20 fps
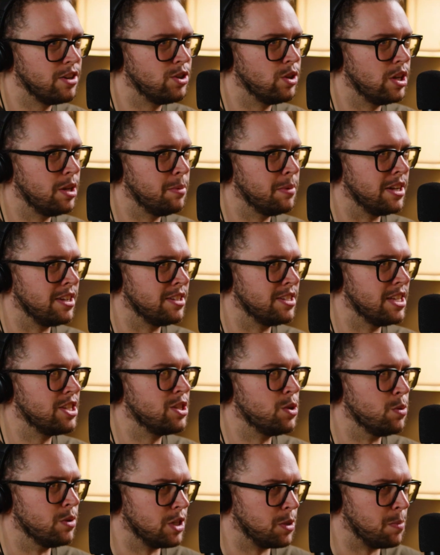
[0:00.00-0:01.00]
dream and exist
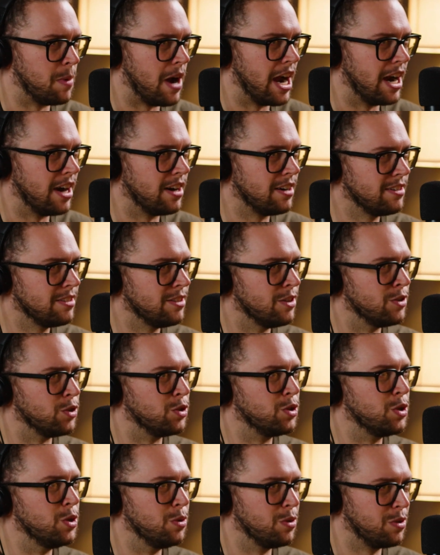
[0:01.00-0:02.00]
to inspire. Those
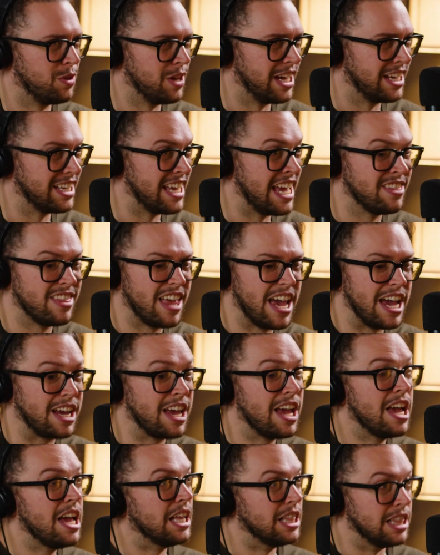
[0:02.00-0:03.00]
mm-hmm. are two things, and
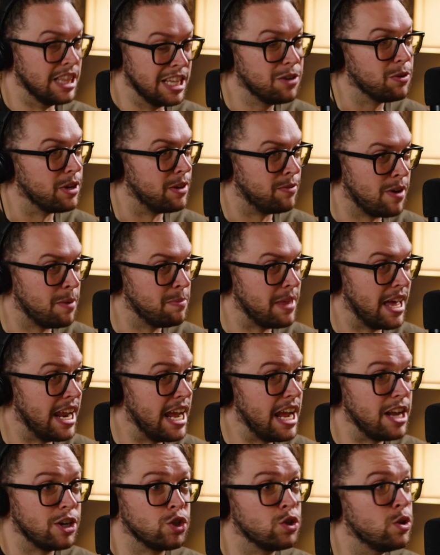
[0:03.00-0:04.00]
like literally from that
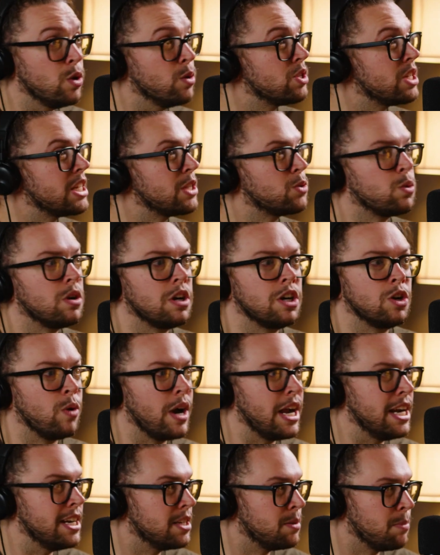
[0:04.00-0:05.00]
age, those things were
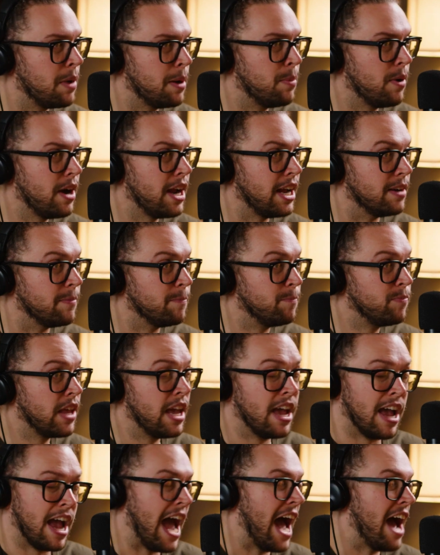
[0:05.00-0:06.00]
ingrained into my brain.
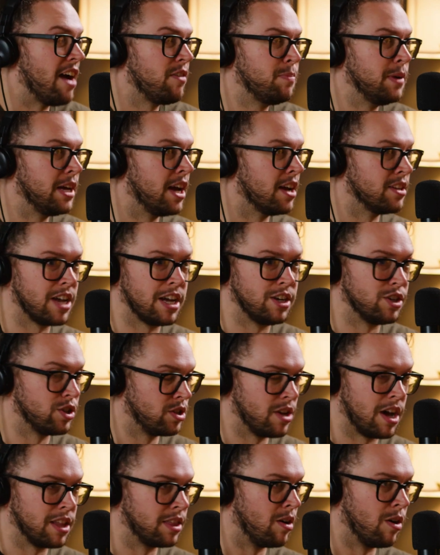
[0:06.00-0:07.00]
Half because I just
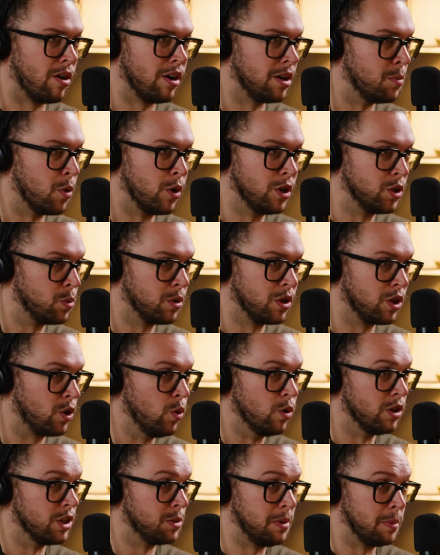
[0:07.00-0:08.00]
thought the Hardy Boys were the
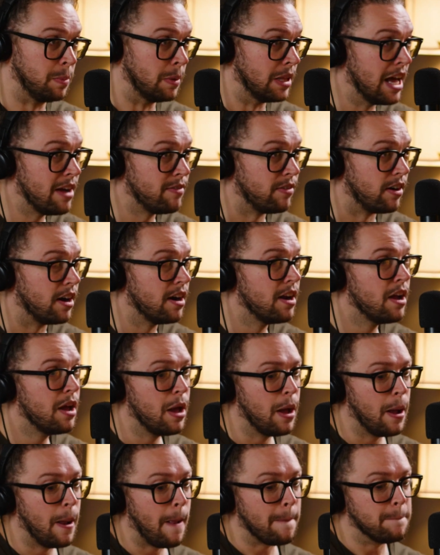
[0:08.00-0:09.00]
coolest people ever,
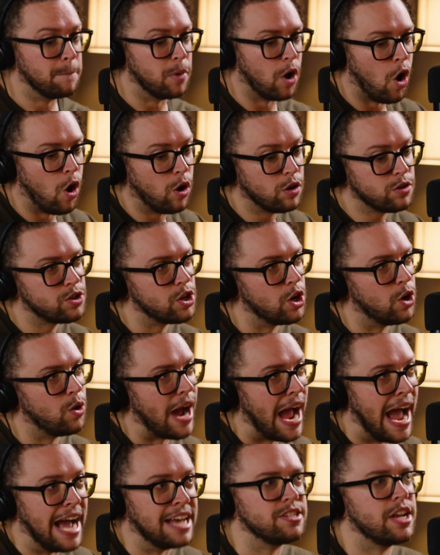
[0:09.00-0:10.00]
sure, but also
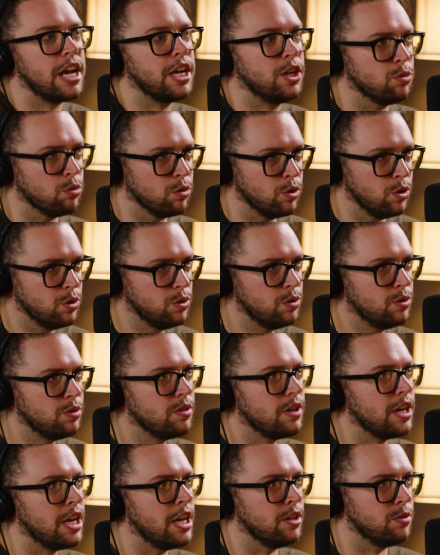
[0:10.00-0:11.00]
as I grew
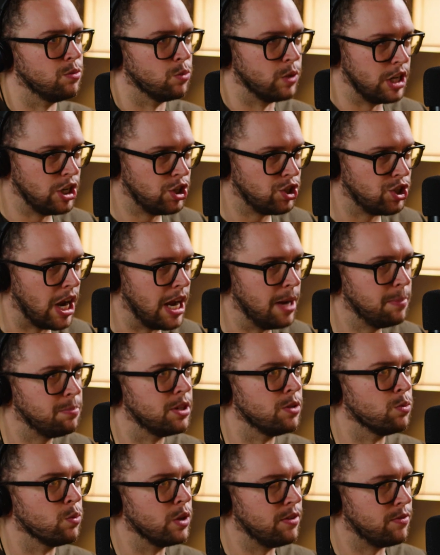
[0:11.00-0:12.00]
and reshaped
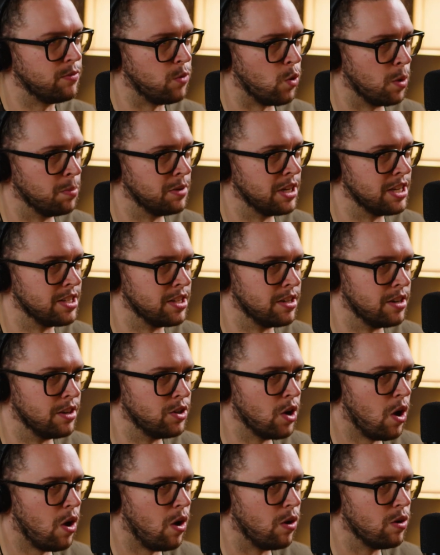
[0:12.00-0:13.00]
and reformed as an
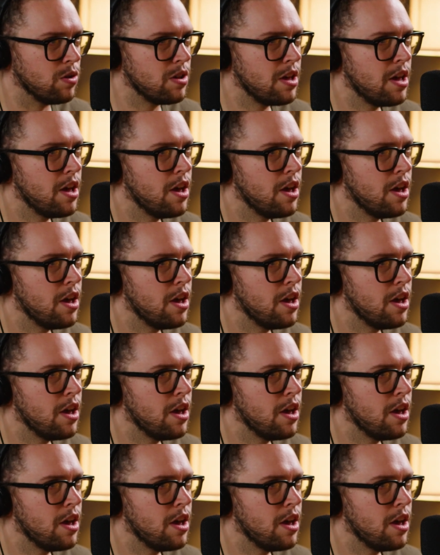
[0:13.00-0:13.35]
adult,